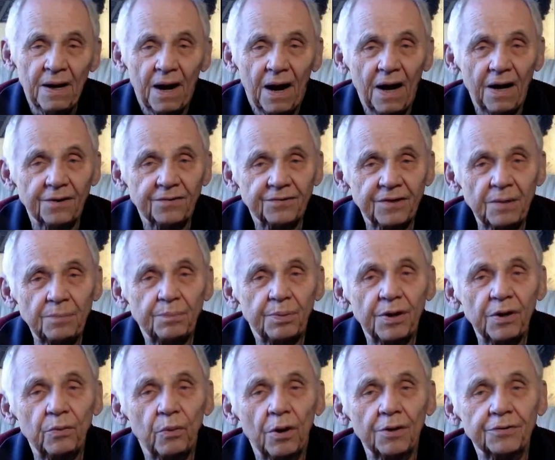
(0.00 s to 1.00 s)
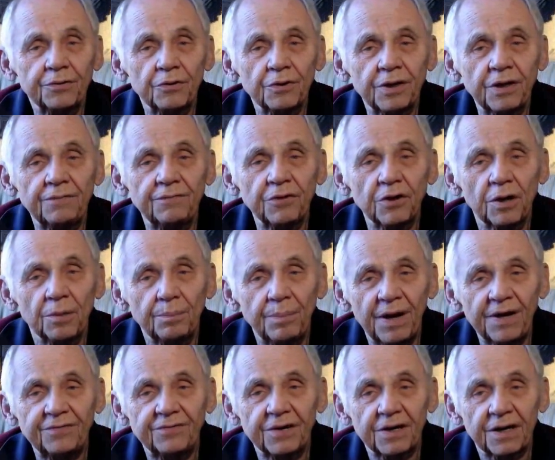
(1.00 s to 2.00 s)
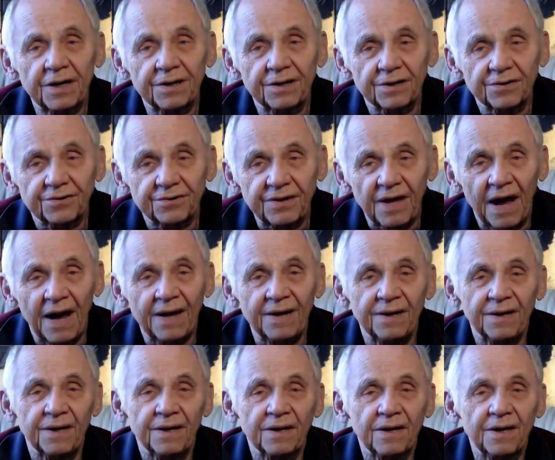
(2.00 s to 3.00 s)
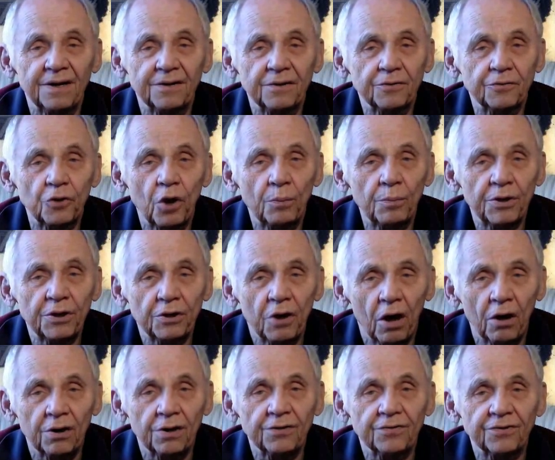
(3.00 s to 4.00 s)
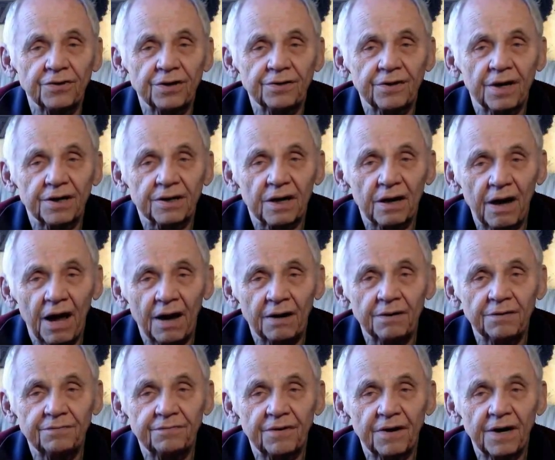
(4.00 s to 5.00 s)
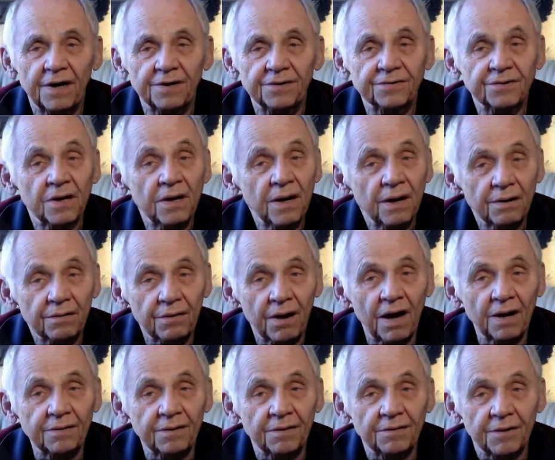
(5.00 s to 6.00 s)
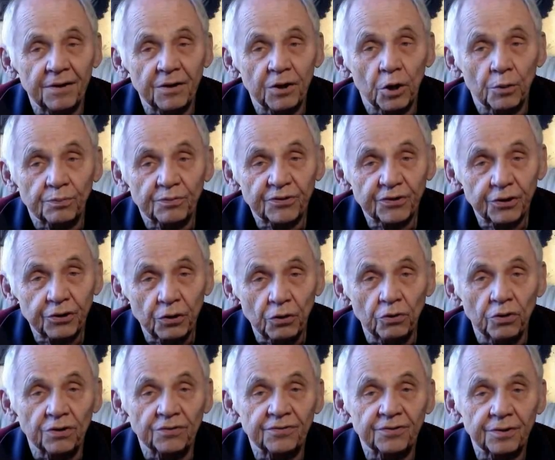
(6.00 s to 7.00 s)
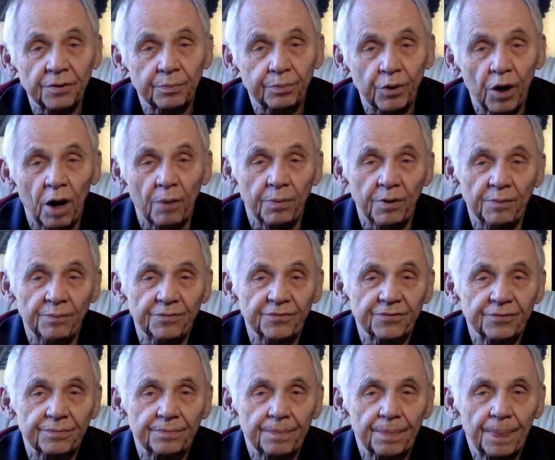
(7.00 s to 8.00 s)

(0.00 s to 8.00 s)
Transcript: I simply want to give you a basic understanding and a terminology that clarifies rather than obscures the problems.